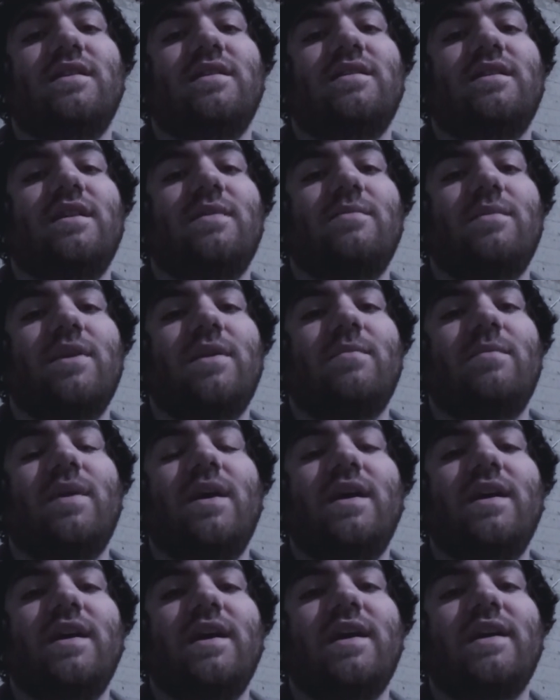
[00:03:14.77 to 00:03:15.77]
in
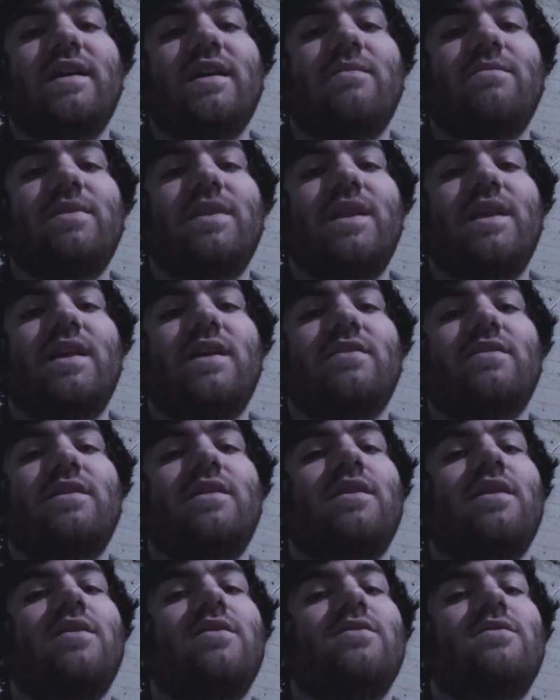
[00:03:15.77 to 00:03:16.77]
my head I'm thinking
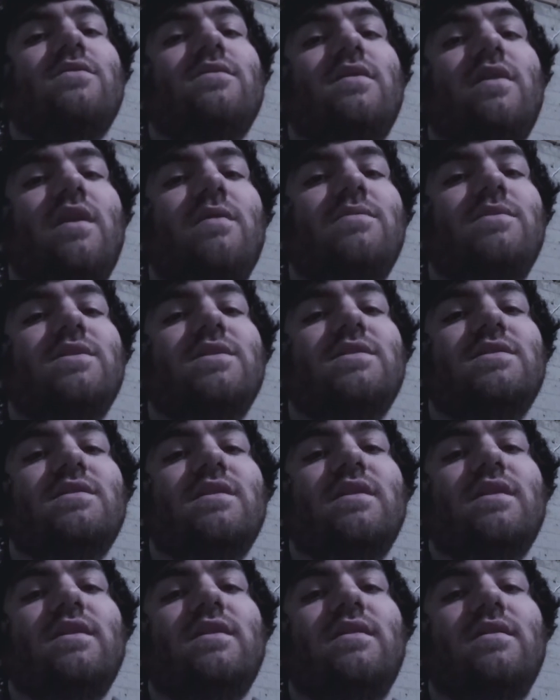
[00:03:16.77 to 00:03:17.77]
like, oh, I'm just
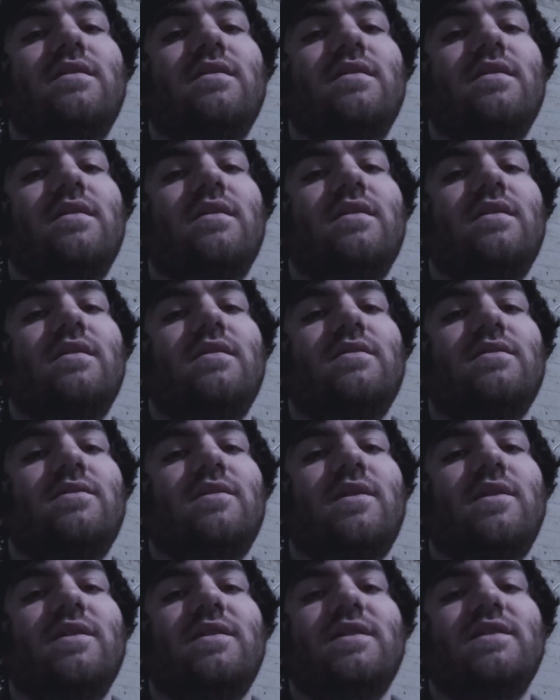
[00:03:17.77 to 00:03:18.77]
like,
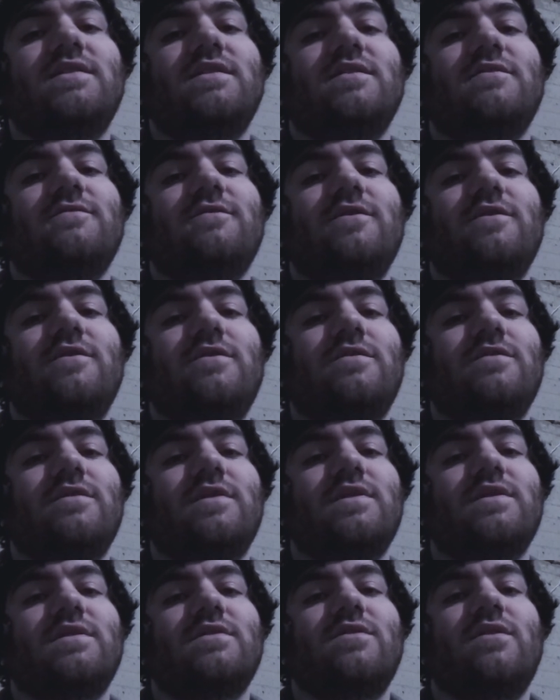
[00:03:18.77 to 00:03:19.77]
none of this is real.
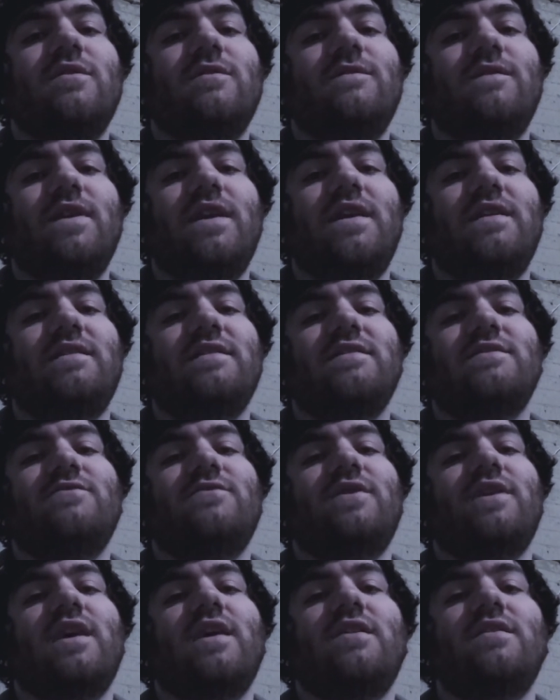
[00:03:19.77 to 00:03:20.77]
This is all fake. This
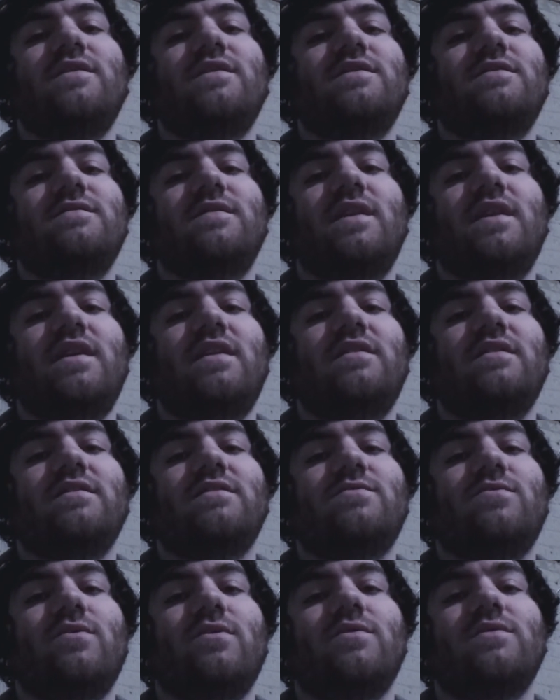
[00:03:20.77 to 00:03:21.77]
reality's fake. This
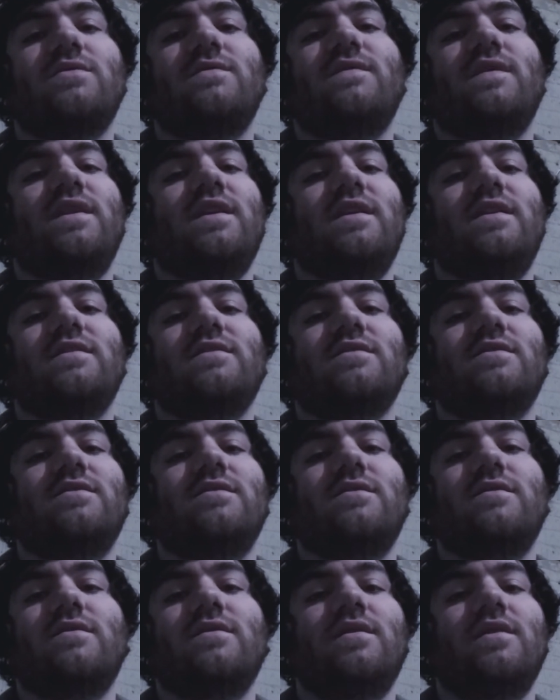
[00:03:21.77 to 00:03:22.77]
world's fake. It's
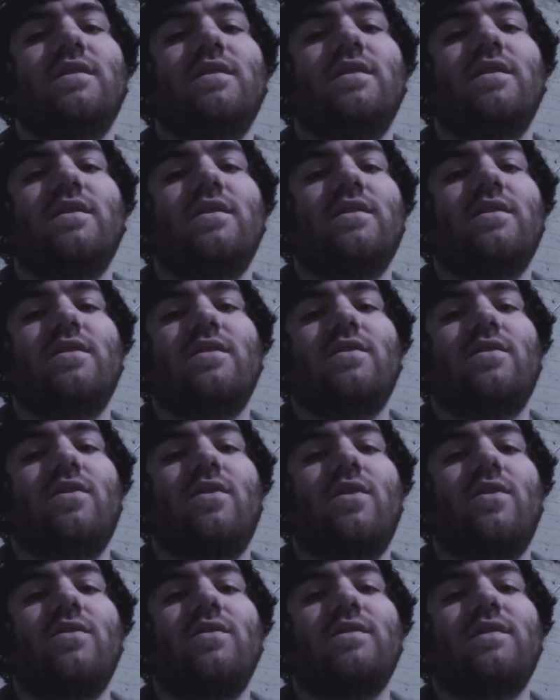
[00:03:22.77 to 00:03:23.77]
all
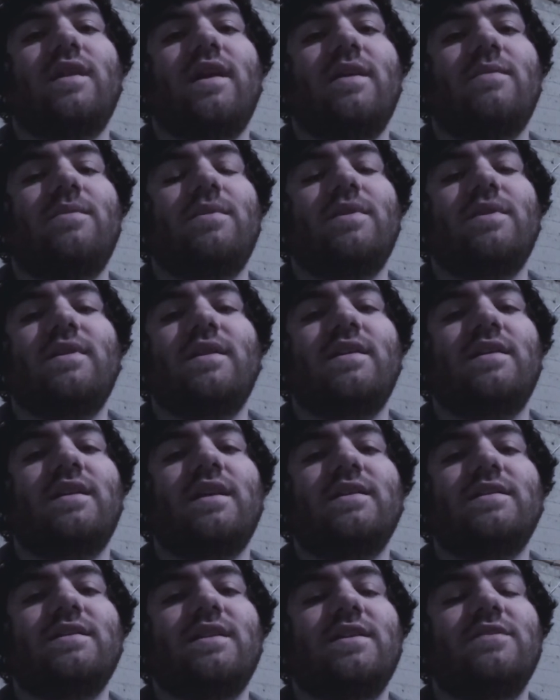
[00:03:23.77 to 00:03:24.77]
of that. But
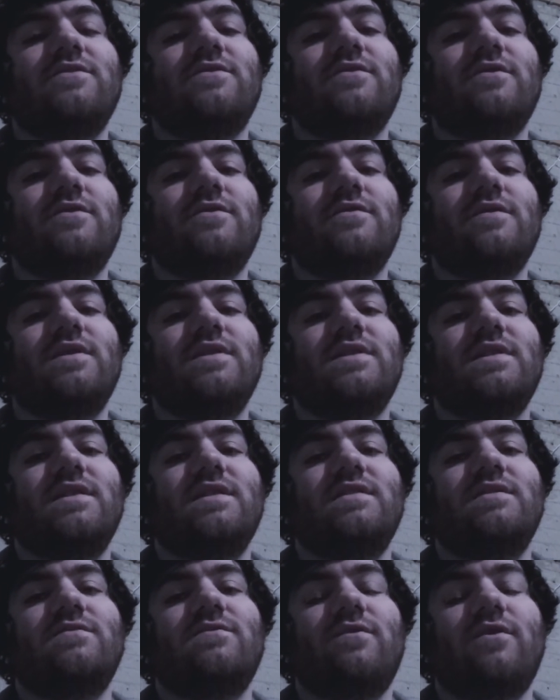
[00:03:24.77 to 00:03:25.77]
that's not true. This
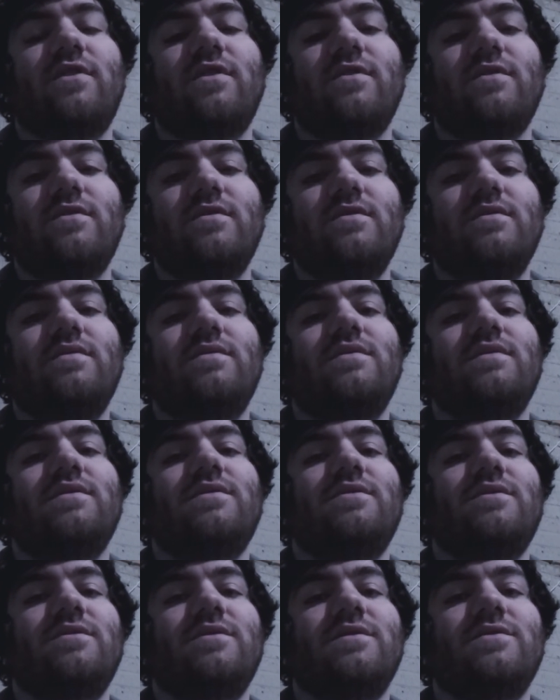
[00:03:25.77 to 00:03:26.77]
is real.
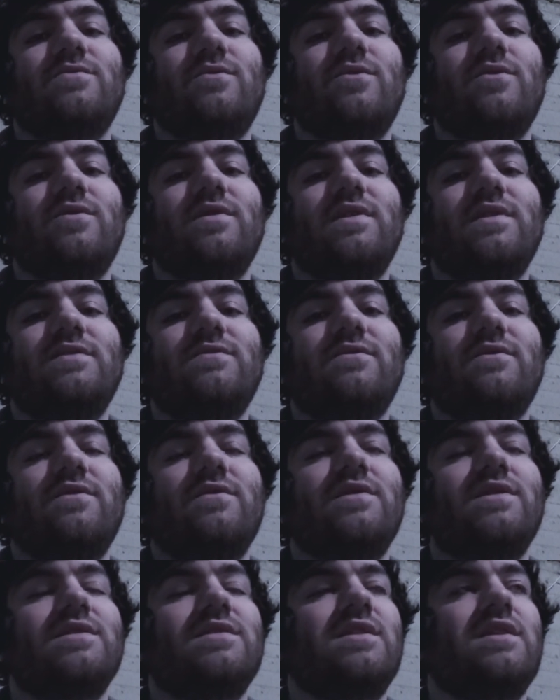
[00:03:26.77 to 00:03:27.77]
This world is real.
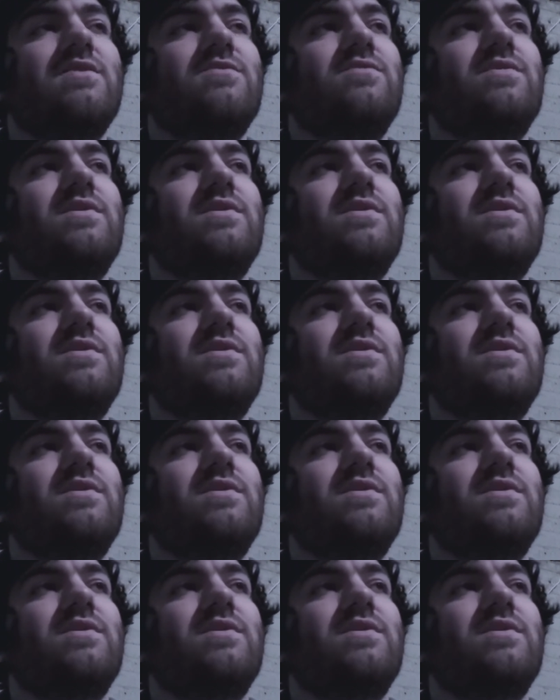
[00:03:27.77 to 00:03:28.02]
This life